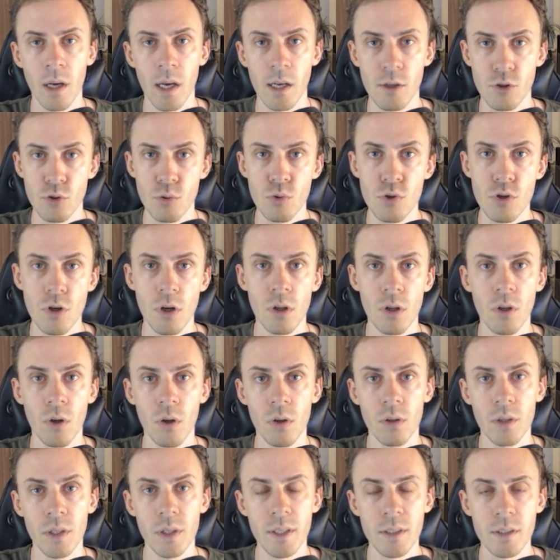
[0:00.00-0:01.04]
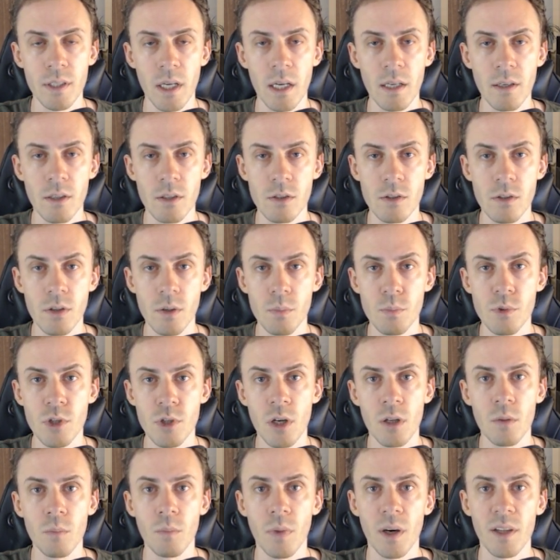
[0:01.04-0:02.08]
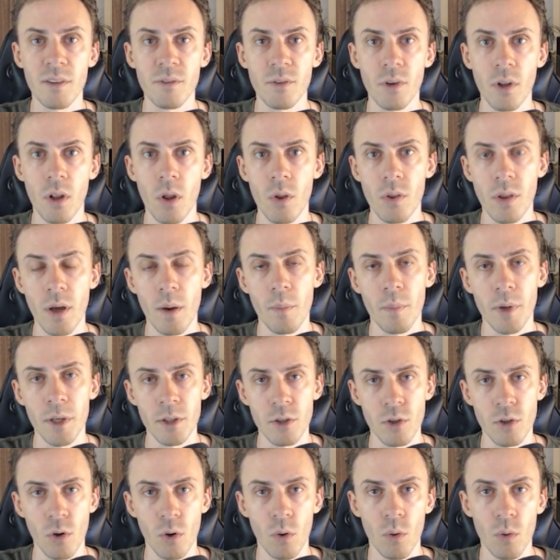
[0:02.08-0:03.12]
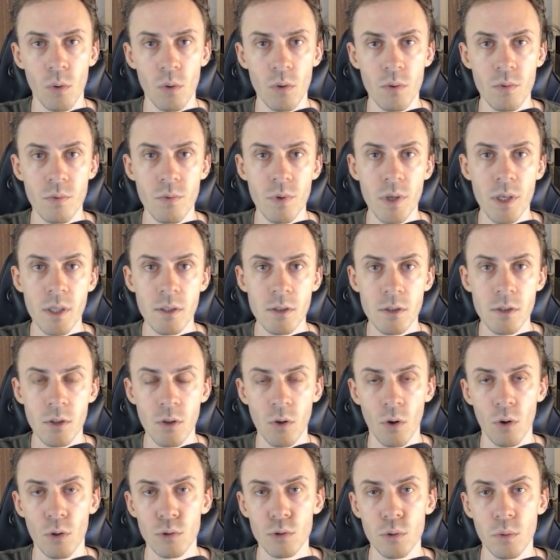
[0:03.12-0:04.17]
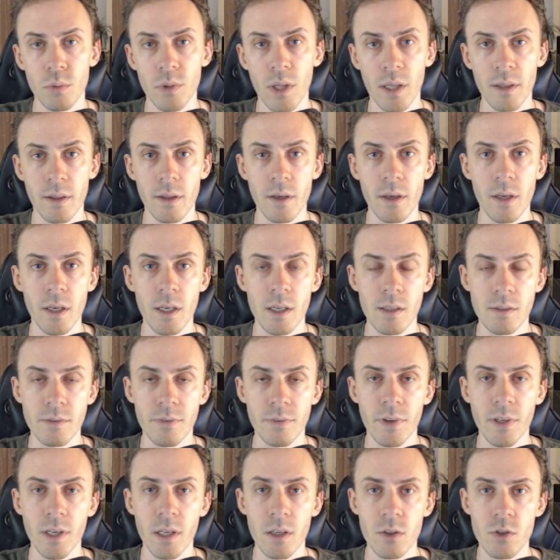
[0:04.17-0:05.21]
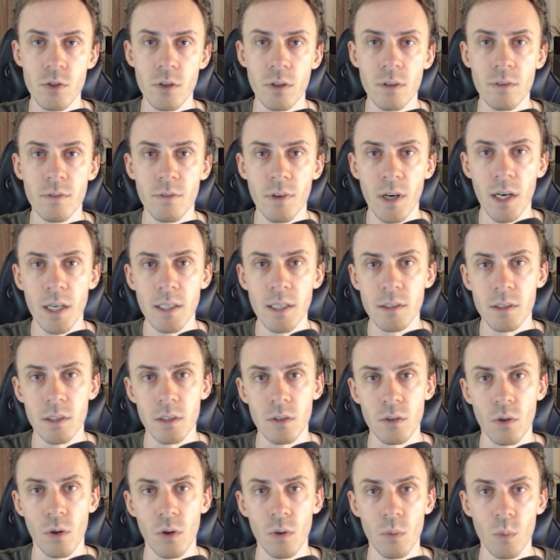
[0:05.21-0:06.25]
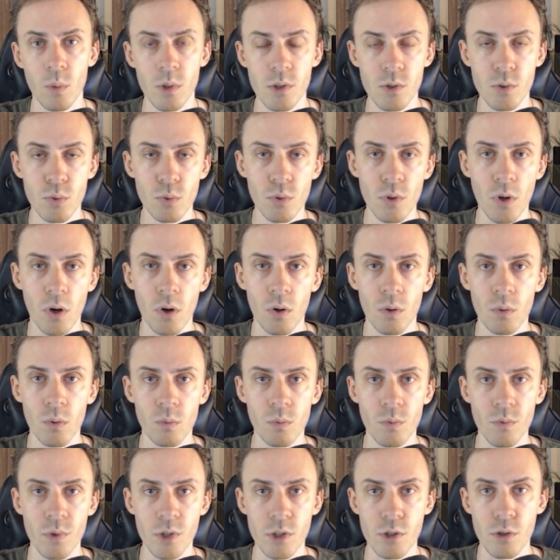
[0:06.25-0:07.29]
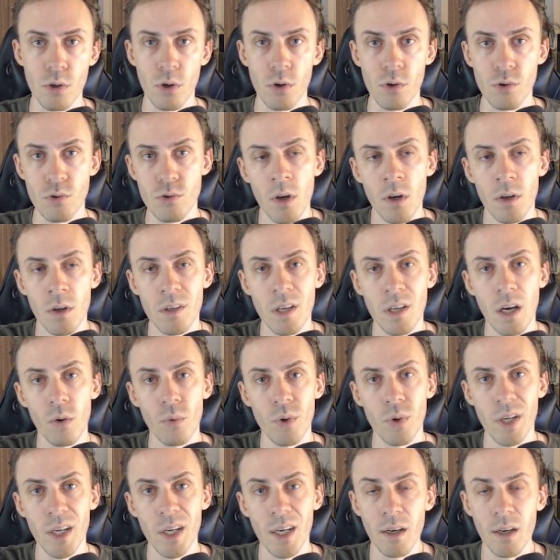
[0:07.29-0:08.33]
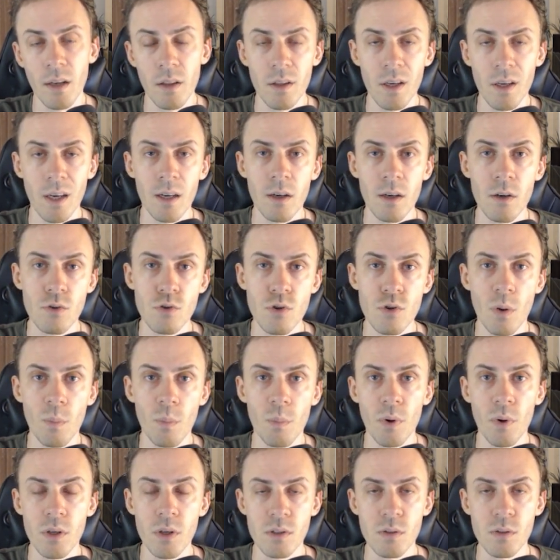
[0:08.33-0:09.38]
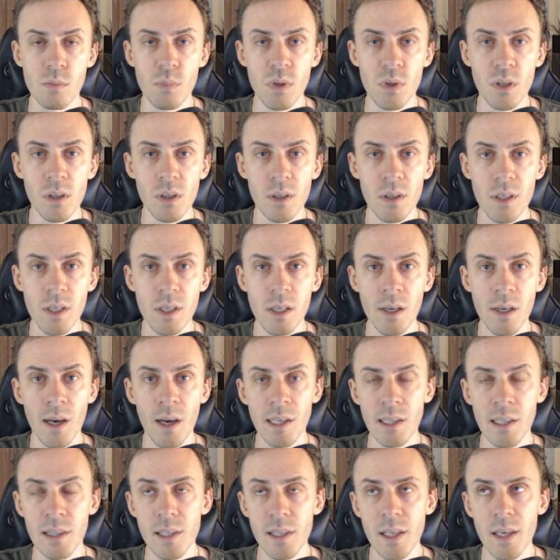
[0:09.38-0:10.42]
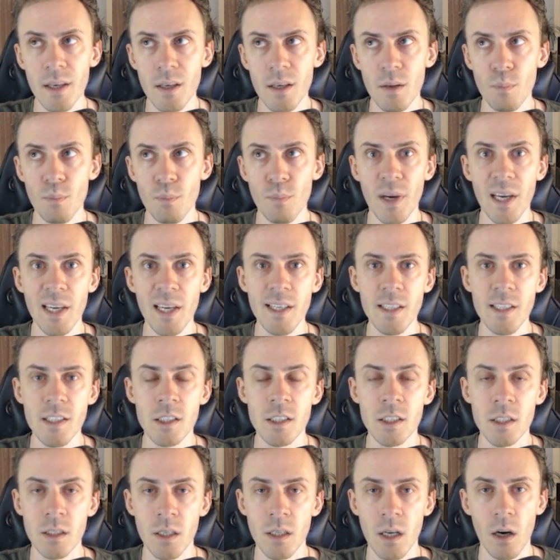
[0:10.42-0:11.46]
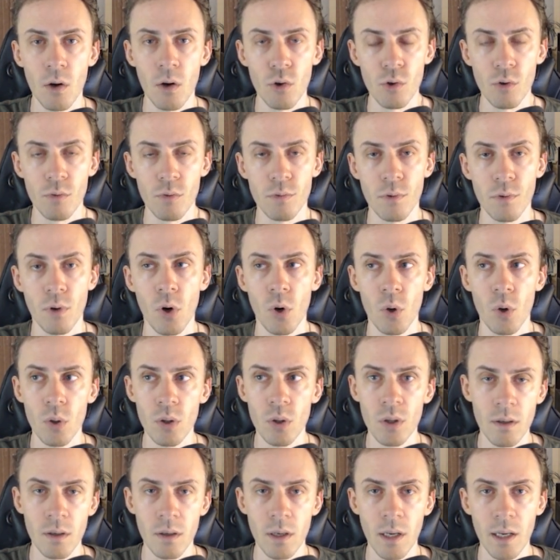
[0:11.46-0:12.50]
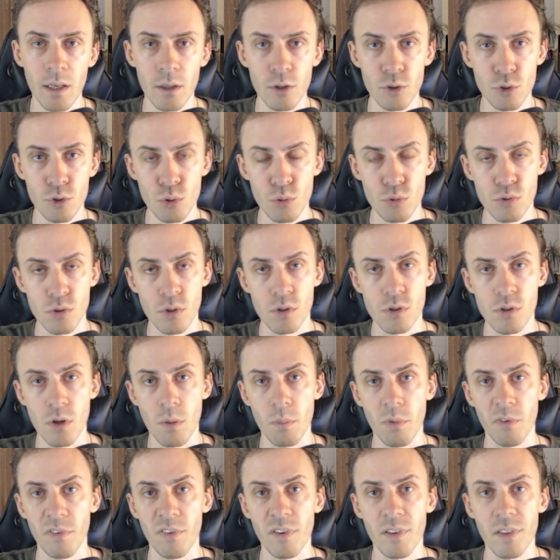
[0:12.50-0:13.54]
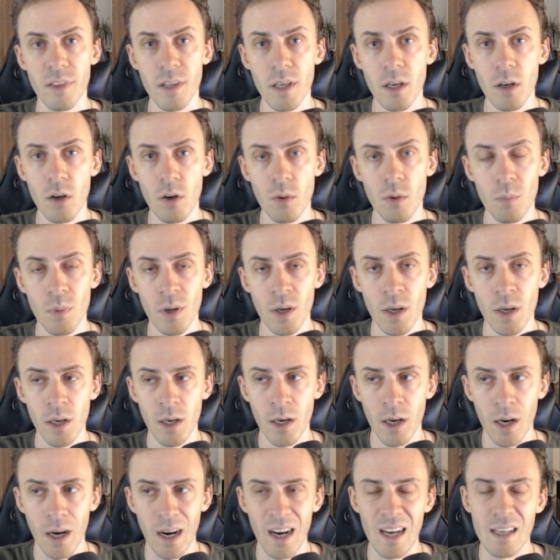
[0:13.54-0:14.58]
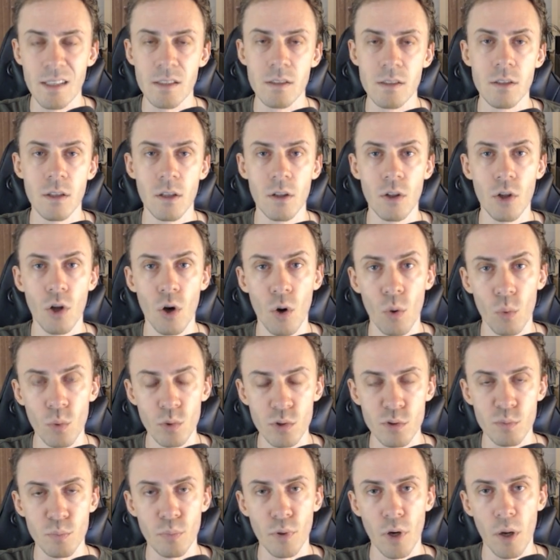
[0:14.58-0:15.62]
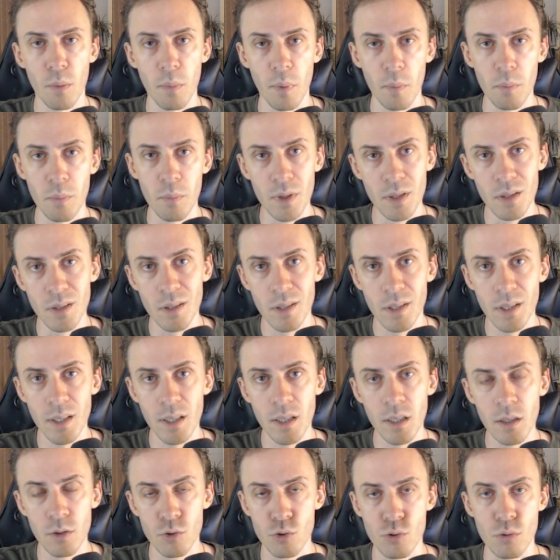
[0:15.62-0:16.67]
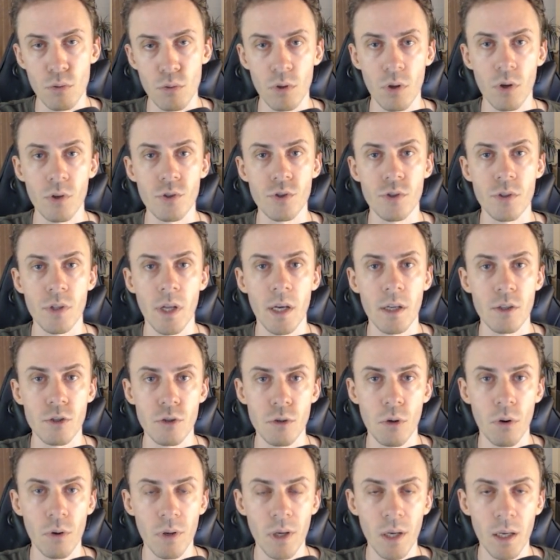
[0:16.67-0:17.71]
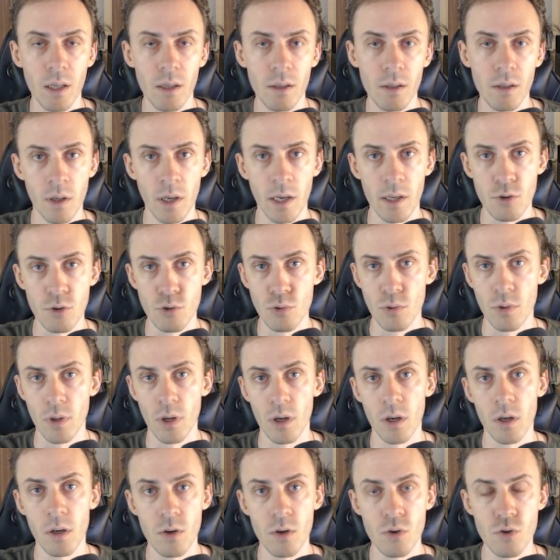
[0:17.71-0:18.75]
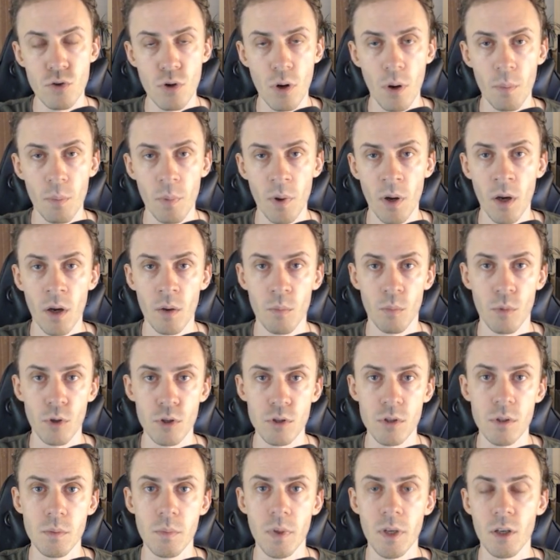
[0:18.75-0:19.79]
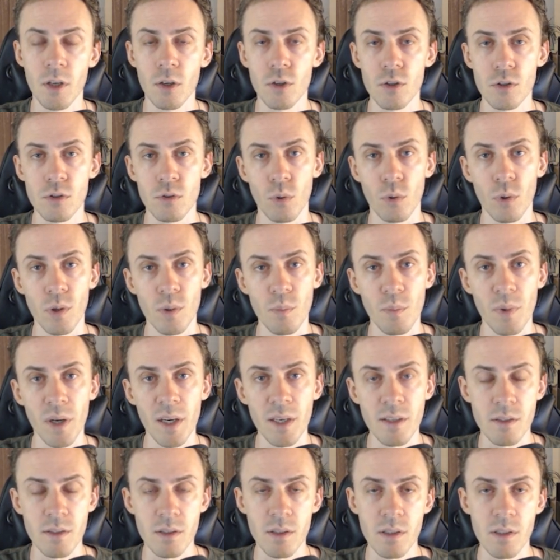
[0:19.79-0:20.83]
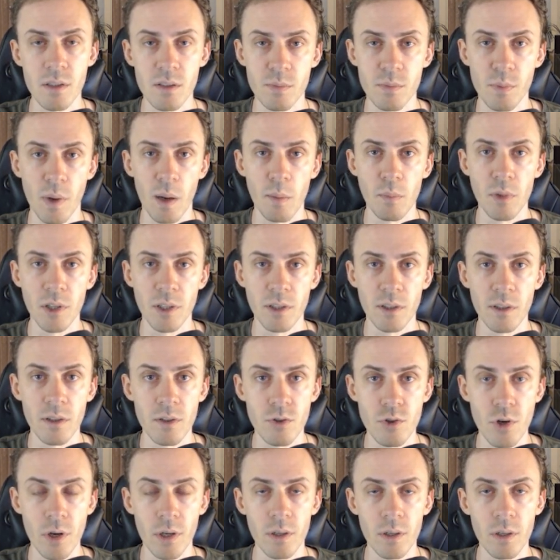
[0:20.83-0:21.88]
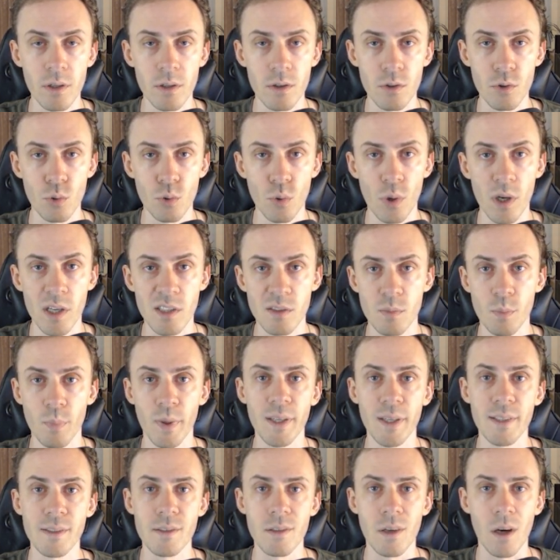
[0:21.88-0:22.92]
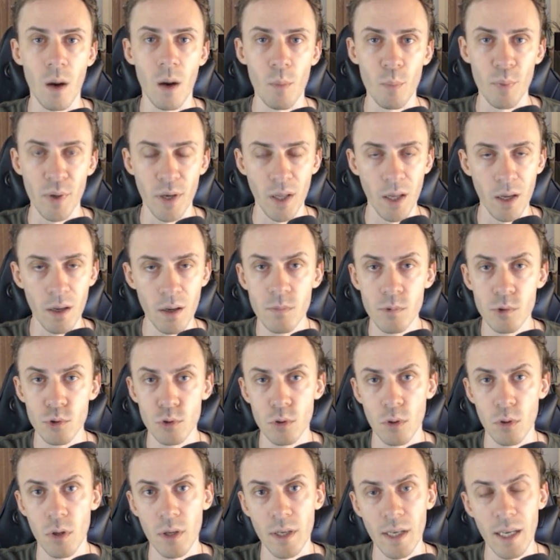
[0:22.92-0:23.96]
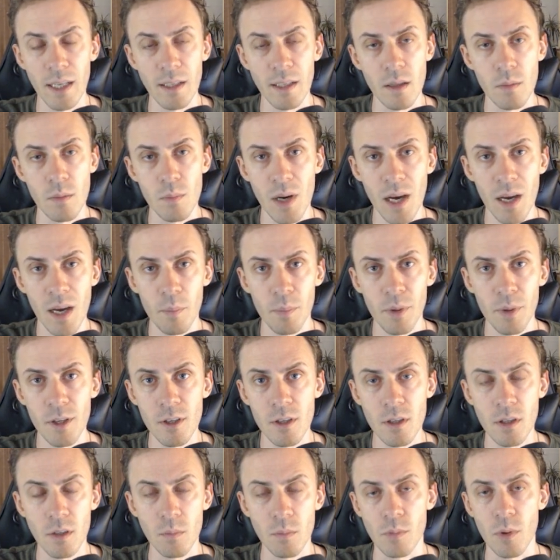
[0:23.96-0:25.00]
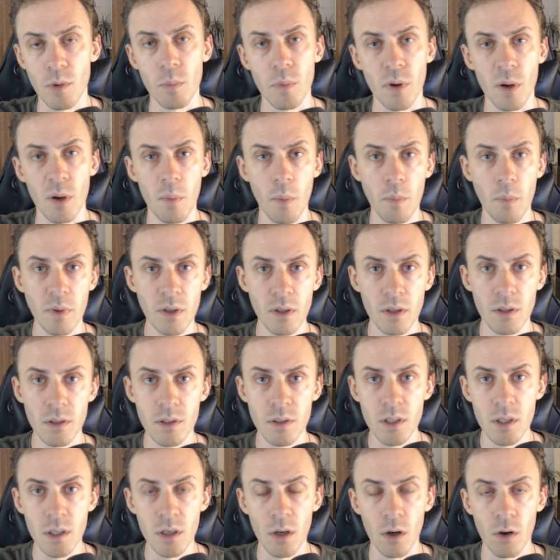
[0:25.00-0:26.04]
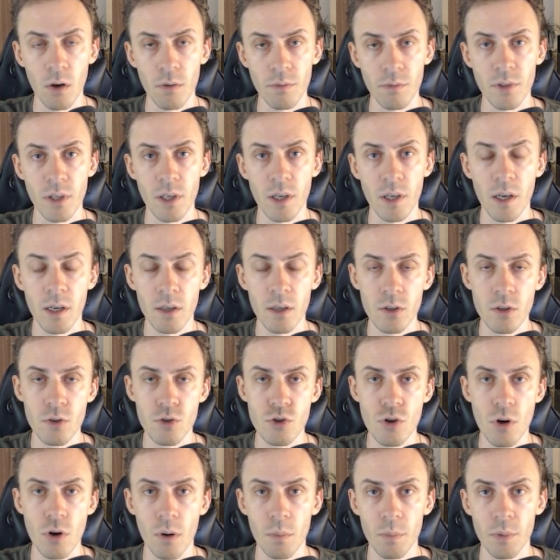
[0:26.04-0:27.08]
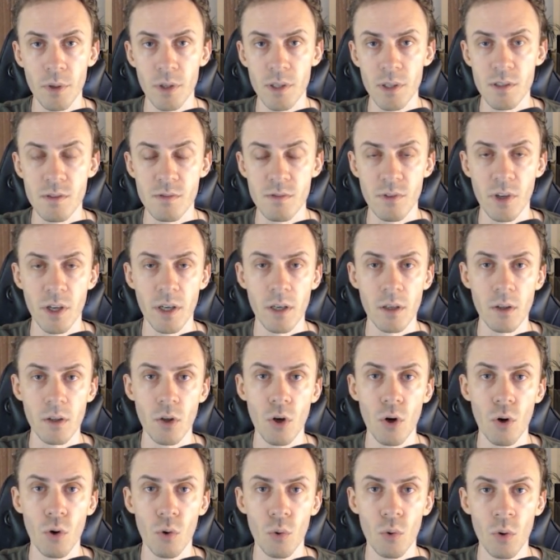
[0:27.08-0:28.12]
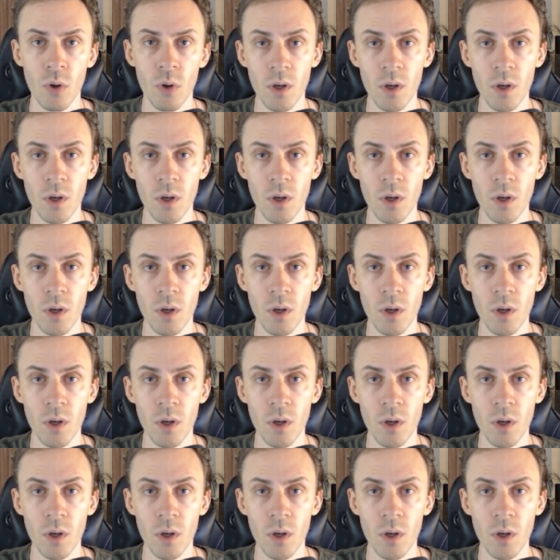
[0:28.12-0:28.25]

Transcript: As usual, all links are in description, but follow them at your own risk. Also, nothing here is financial advice and always do your own research. Now, regarding the airdrop possibility, I think base out of all L2s on top of Ethereum has the lowest probability to launch their token and do the airdrop, mostly because Coinbase is publicly traded US-based company. So again, in my opinion, the probability of the airdrop is very low,